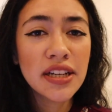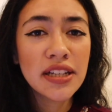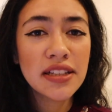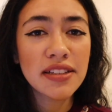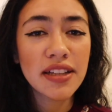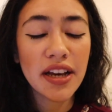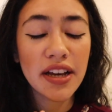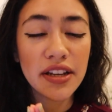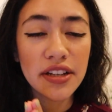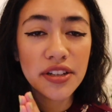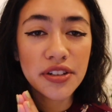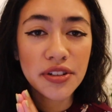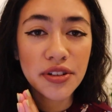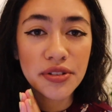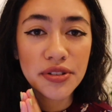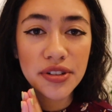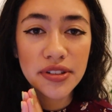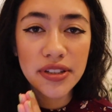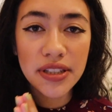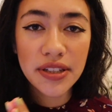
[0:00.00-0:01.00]
that
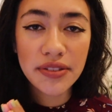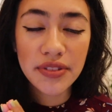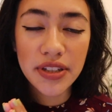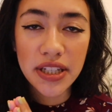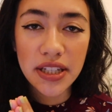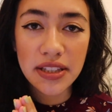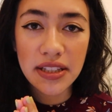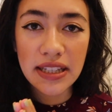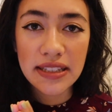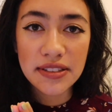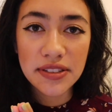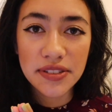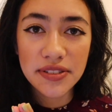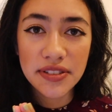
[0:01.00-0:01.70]
you're leaving unless you're